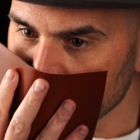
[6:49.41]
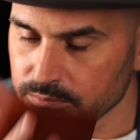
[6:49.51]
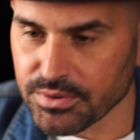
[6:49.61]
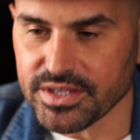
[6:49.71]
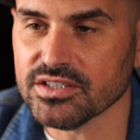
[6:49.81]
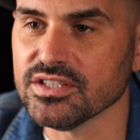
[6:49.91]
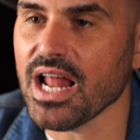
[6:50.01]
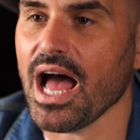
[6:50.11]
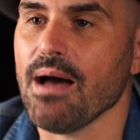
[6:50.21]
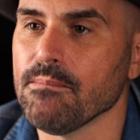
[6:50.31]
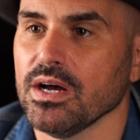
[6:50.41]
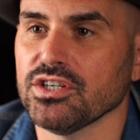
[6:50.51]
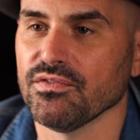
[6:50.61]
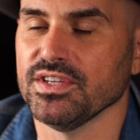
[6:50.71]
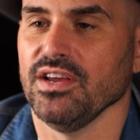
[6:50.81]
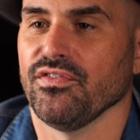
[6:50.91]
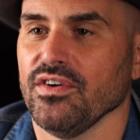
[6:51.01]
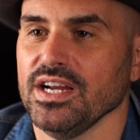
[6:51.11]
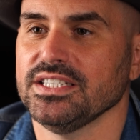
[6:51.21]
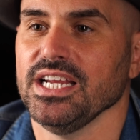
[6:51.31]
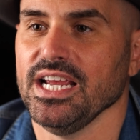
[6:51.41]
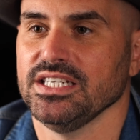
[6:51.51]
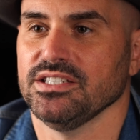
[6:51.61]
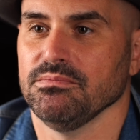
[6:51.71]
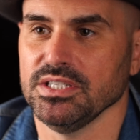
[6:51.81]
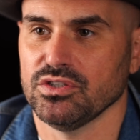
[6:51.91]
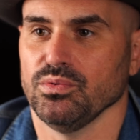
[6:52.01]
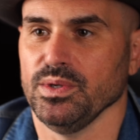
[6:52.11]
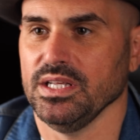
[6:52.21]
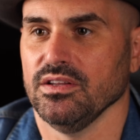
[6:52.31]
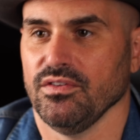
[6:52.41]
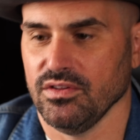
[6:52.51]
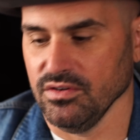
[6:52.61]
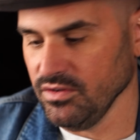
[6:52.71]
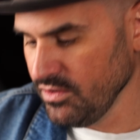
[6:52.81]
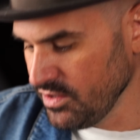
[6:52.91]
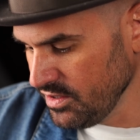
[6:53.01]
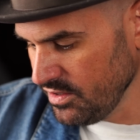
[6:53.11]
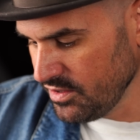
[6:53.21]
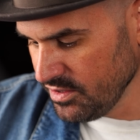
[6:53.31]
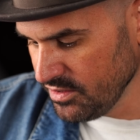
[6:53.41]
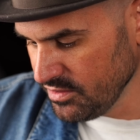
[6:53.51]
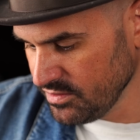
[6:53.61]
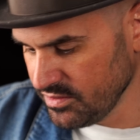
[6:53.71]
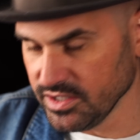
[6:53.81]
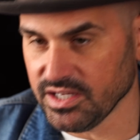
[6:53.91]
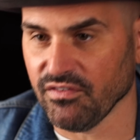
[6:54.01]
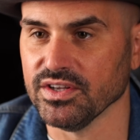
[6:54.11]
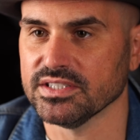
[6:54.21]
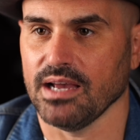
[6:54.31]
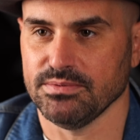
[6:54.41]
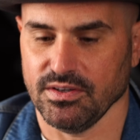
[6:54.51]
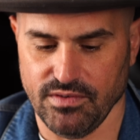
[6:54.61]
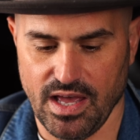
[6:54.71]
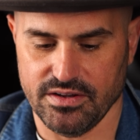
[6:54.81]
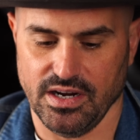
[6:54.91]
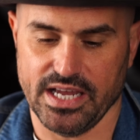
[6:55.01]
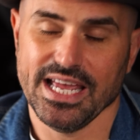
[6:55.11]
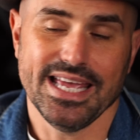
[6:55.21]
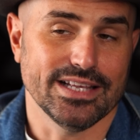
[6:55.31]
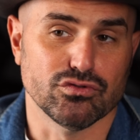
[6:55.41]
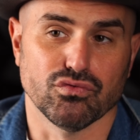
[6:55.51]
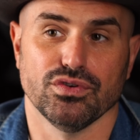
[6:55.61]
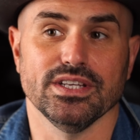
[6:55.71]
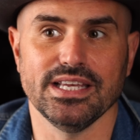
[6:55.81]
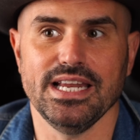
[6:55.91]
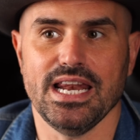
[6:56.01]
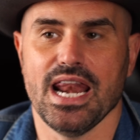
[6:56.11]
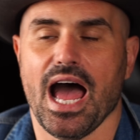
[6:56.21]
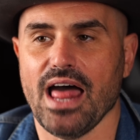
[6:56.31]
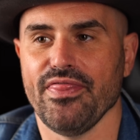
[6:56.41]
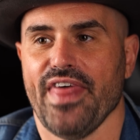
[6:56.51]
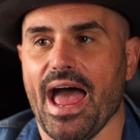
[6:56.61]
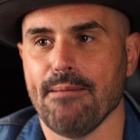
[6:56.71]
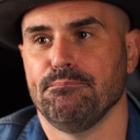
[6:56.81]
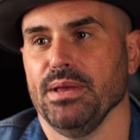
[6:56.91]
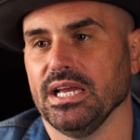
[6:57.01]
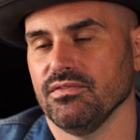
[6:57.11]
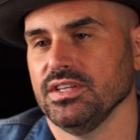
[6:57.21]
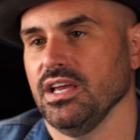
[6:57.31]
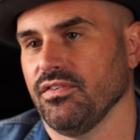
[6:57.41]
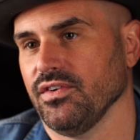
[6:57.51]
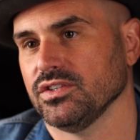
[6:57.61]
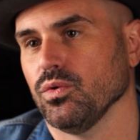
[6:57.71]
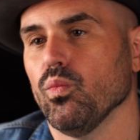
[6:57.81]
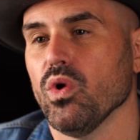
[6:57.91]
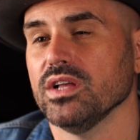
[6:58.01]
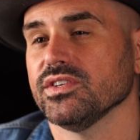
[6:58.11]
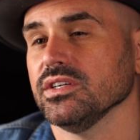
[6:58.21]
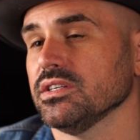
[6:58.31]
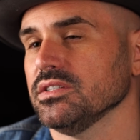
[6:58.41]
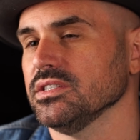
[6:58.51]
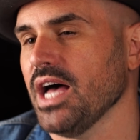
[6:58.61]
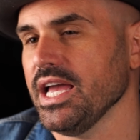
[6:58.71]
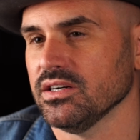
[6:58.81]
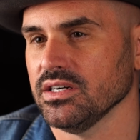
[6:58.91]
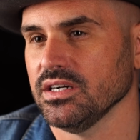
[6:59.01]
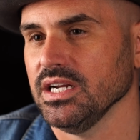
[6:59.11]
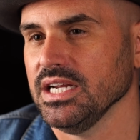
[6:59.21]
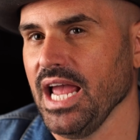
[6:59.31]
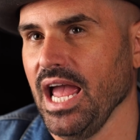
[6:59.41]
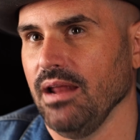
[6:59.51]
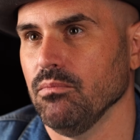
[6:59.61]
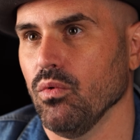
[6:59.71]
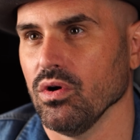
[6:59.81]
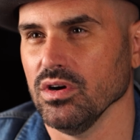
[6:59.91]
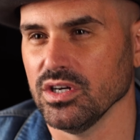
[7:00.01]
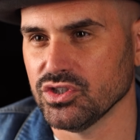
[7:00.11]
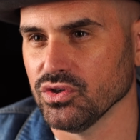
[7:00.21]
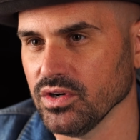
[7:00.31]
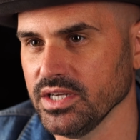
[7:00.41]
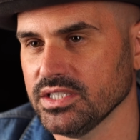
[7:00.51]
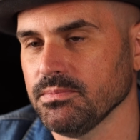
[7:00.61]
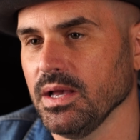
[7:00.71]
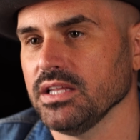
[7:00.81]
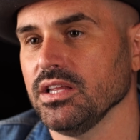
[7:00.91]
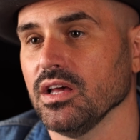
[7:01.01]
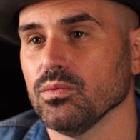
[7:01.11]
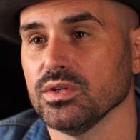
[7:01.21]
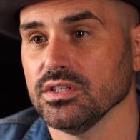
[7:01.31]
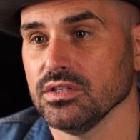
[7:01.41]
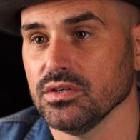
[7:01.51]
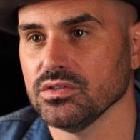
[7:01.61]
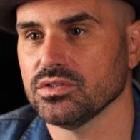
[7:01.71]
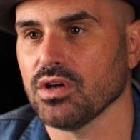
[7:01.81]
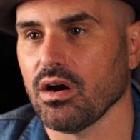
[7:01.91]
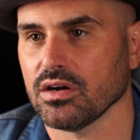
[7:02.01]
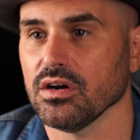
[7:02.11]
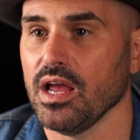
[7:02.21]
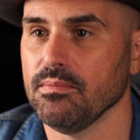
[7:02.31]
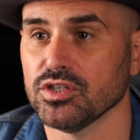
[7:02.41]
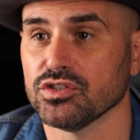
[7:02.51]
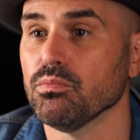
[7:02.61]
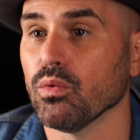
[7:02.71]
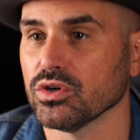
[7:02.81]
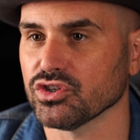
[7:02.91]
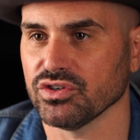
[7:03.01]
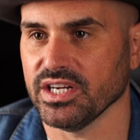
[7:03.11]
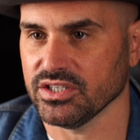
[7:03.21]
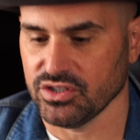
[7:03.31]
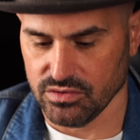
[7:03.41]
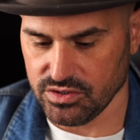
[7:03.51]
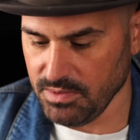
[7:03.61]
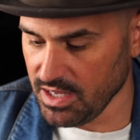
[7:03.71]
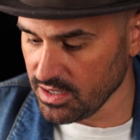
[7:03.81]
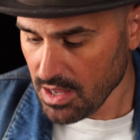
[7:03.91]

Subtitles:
But there's not much of a differentiation between the different types of leather. Like, it's really not that big of a difference. One's a little lighter and more luxurious smelling. The other one's a little darker and just more traditional smelling.